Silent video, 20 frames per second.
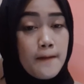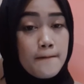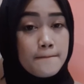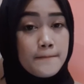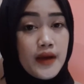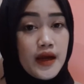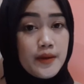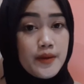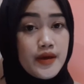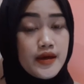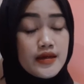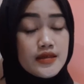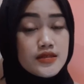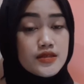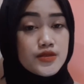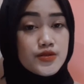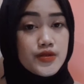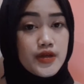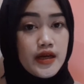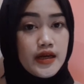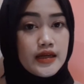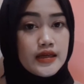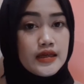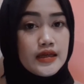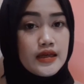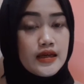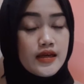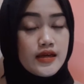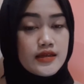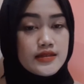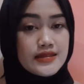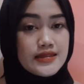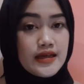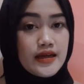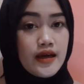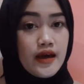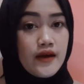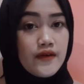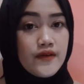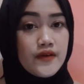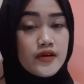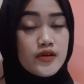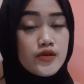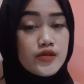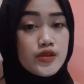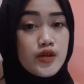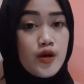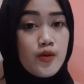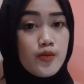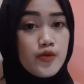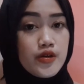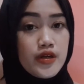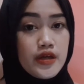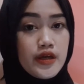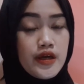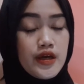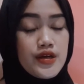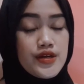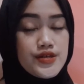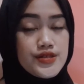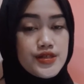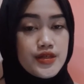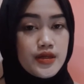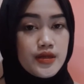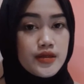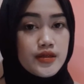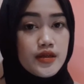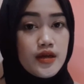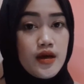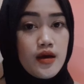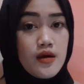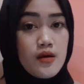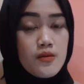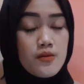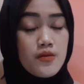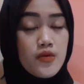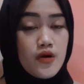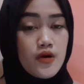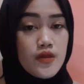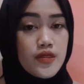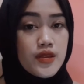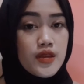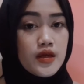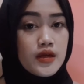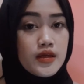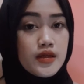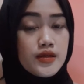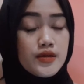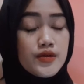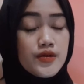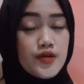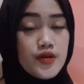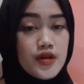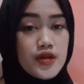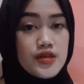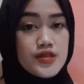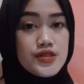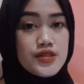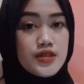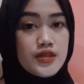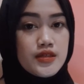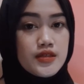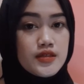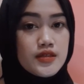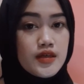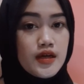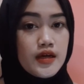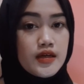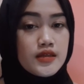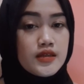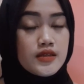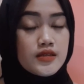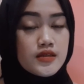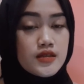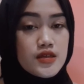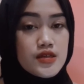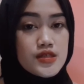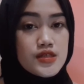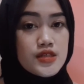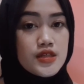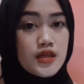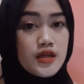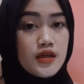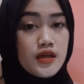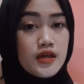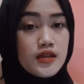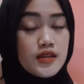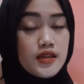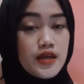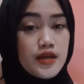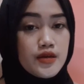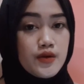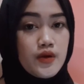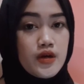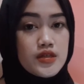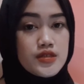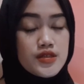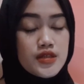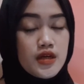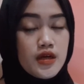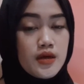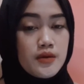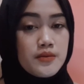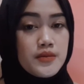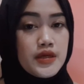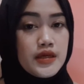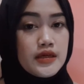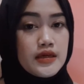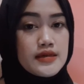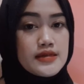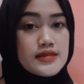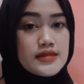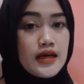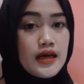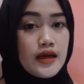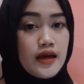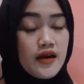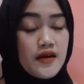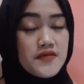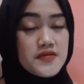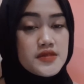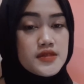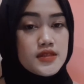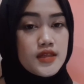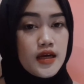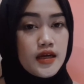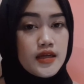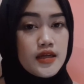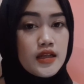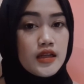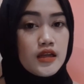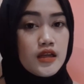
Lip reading: My biggest strength is I have a good communication both in Indonesian and English language because I have studied a